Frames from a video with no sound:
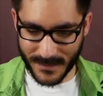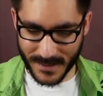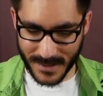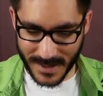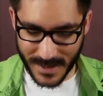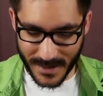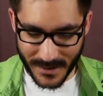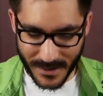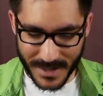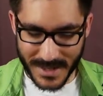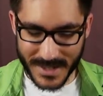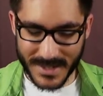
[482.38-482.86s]
but
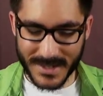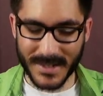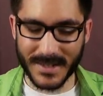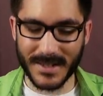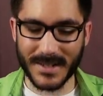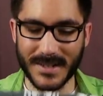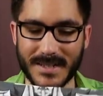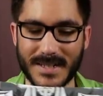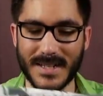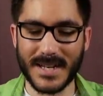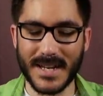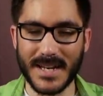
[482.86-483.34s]
here he is on
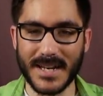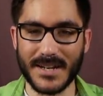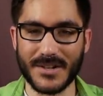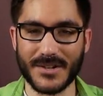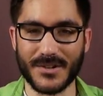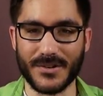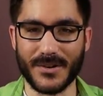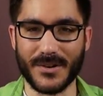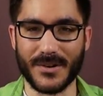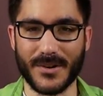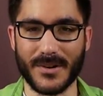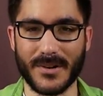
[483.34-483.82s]
a
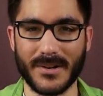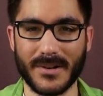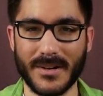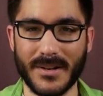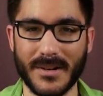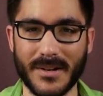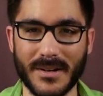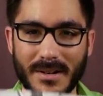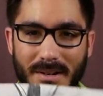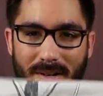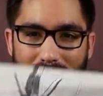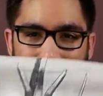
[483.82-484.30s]
t-shirt,
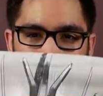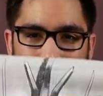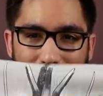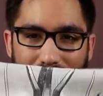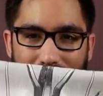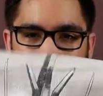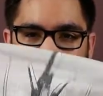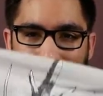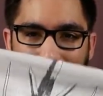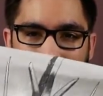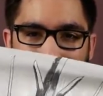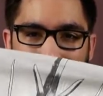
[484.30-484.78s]

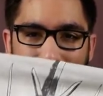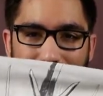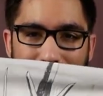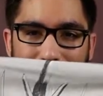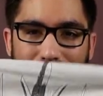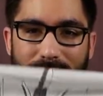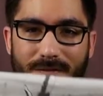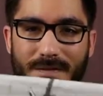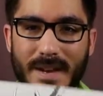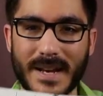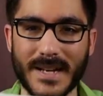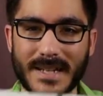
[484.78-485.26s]
which is just
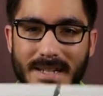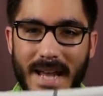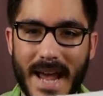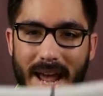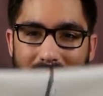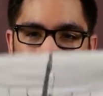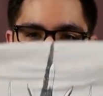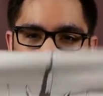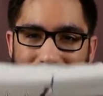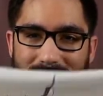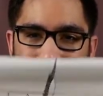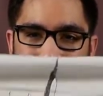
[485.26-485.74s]

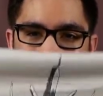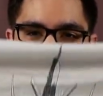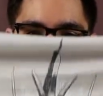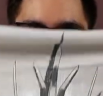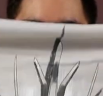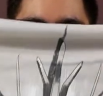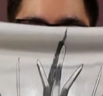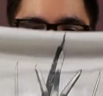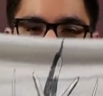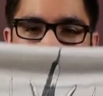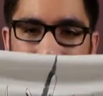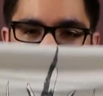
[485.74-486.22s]
fantastic.
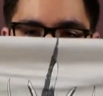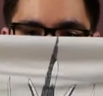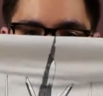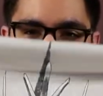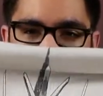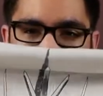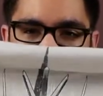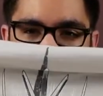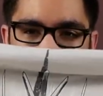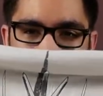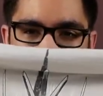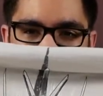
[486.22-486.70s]

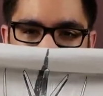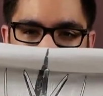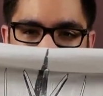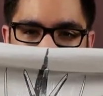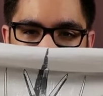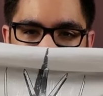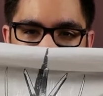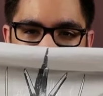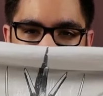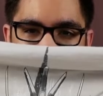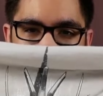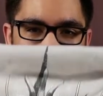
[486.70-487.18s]

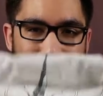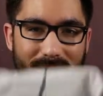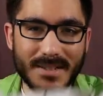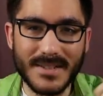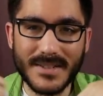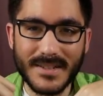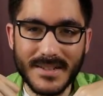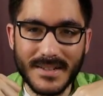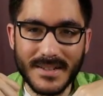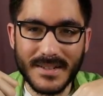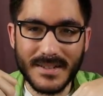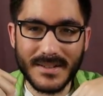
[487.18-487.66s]
Because
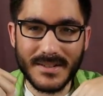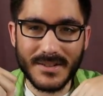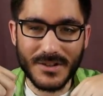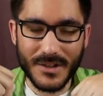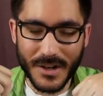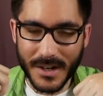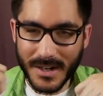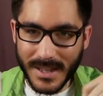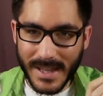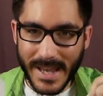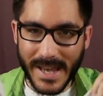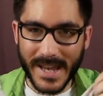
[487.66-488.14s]

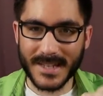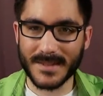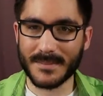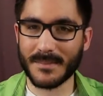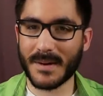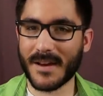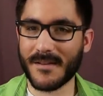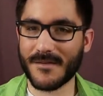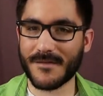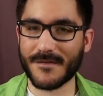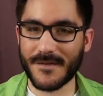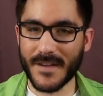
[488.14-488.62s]
Jyggalag's
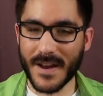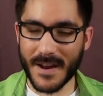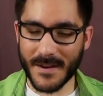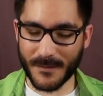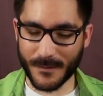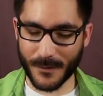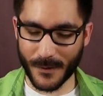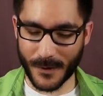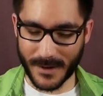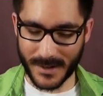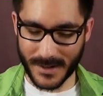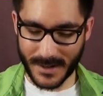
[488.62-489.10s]
my
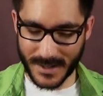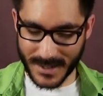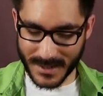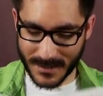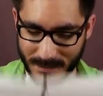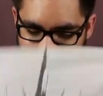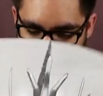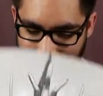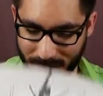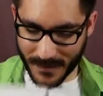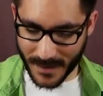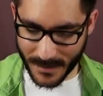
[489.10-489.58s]
favorite. He's
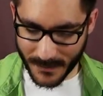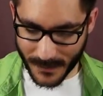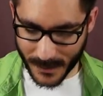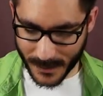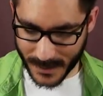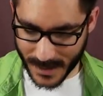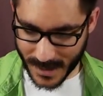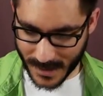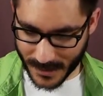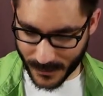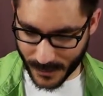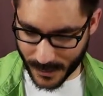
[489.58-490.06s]
my favorite
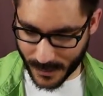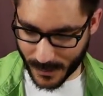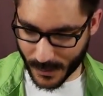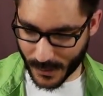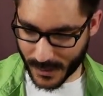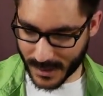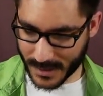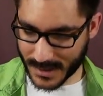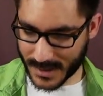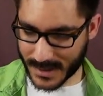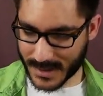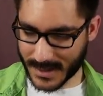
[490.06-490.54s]
Daedric
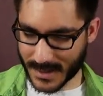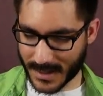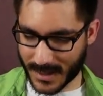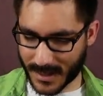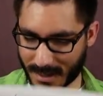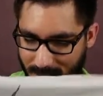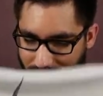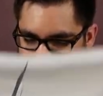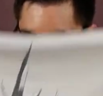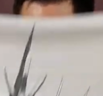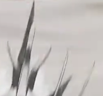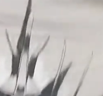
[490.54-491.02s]
Prince.
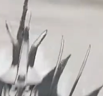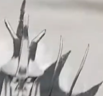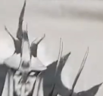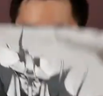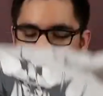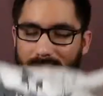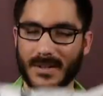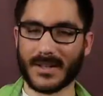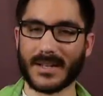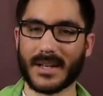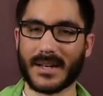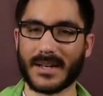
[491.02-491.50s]
The Elder
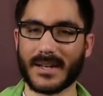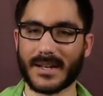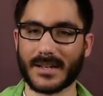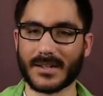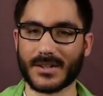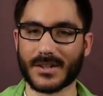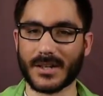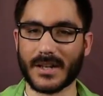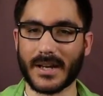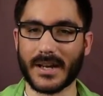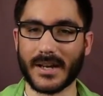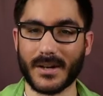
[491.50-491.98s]
Scrolls Online
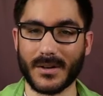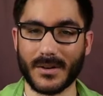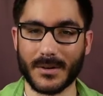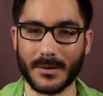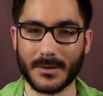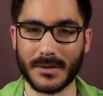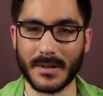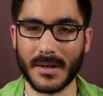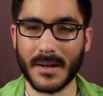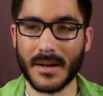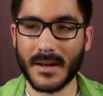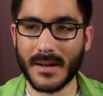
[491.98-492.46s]
actually
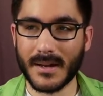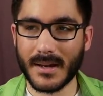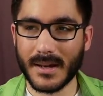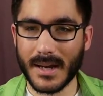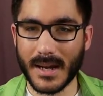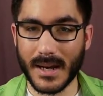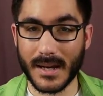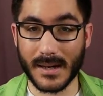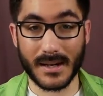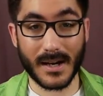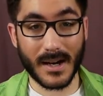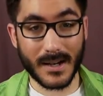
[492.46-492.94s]
held
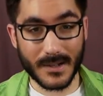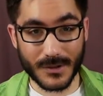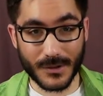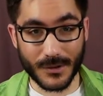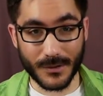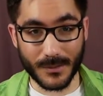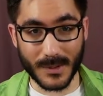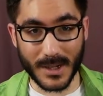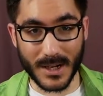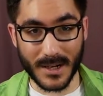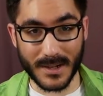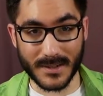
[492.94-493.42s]
a
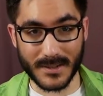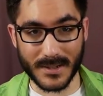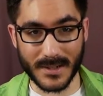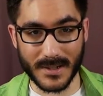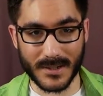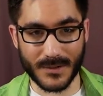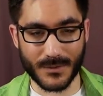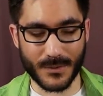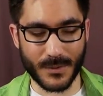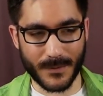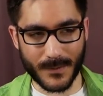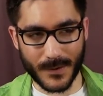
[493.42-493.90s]
costume
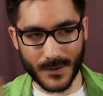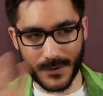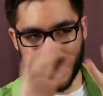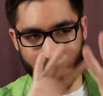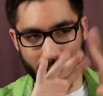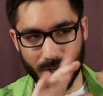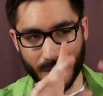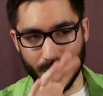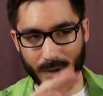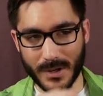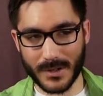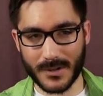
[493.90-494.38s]
contest where if you
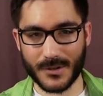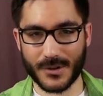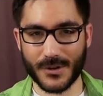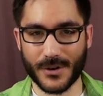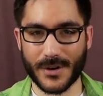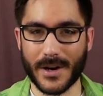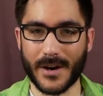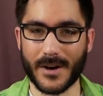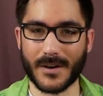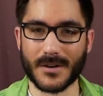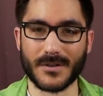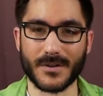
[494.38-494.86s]
decorated your
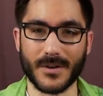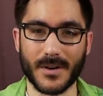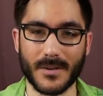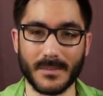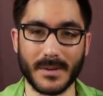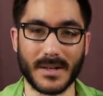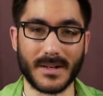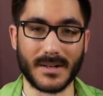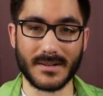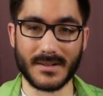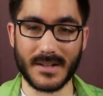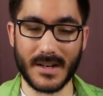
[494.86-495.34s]
character up
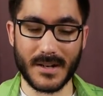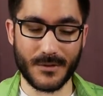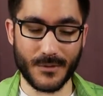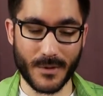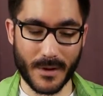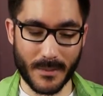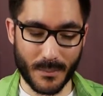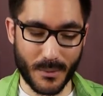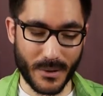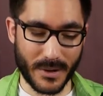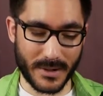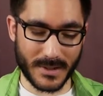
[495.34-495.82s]
like a
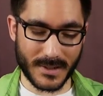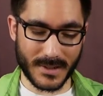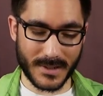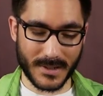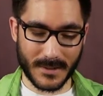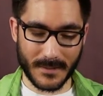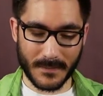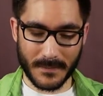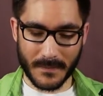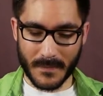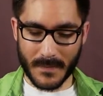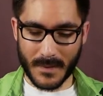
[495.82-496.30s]
Daedric Prince,